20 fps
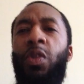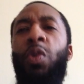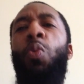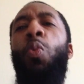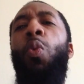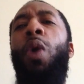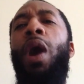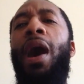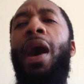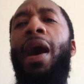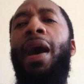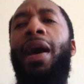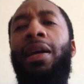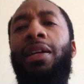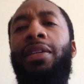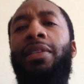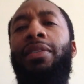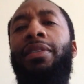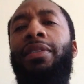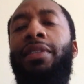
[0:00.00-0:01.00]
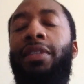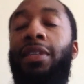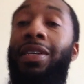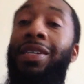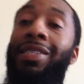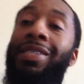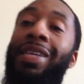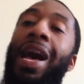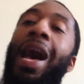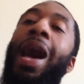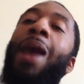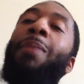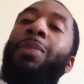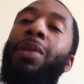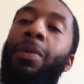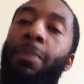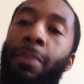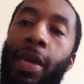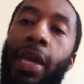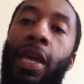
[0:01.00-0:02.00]
Why? Because I'm
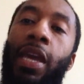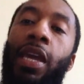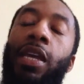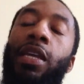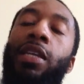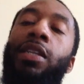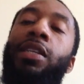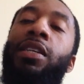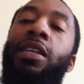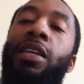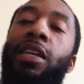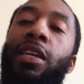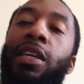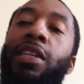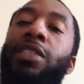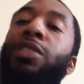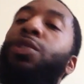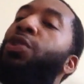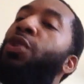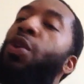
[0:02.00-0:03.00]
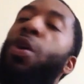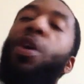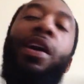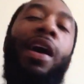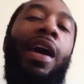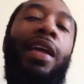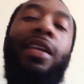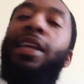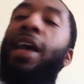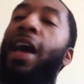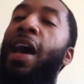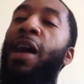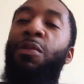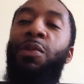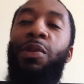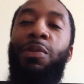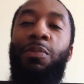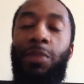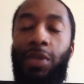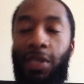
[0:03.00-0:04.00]
the man. So y'all got to die
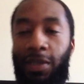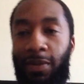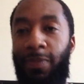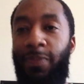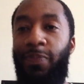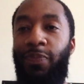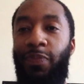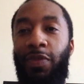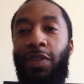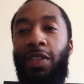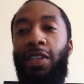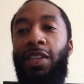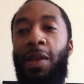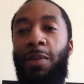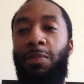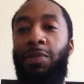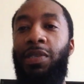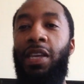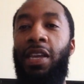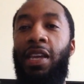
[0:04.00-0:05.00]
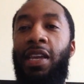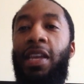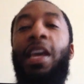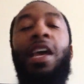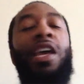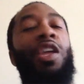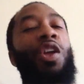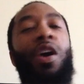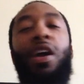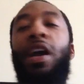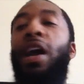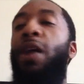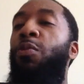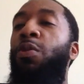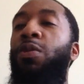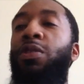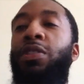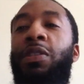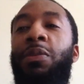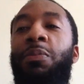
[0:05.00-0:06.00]
with me. You know what I'm saying? Y'all got to
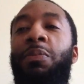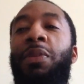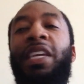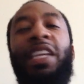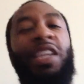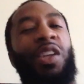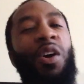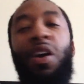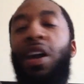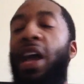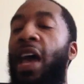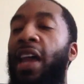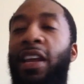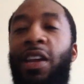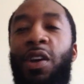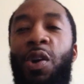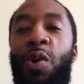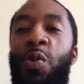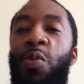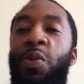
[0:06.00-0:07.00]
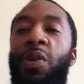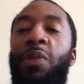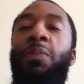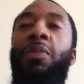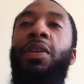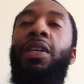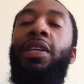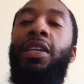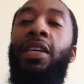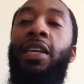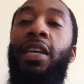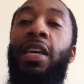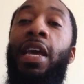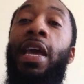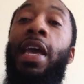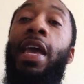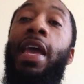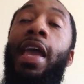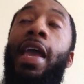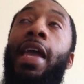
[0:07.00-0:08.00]
worship me. Y'all got to go with me.
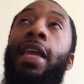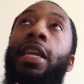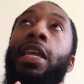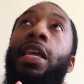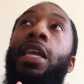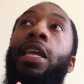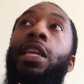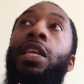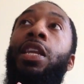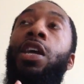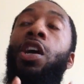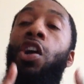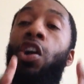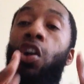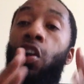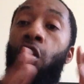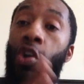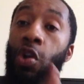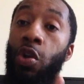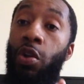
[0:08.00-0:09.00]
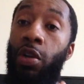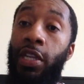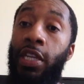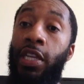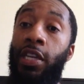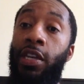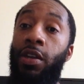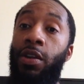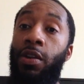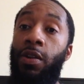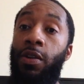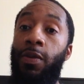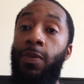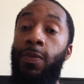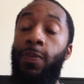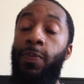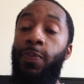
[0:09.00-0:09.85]
And then the earlier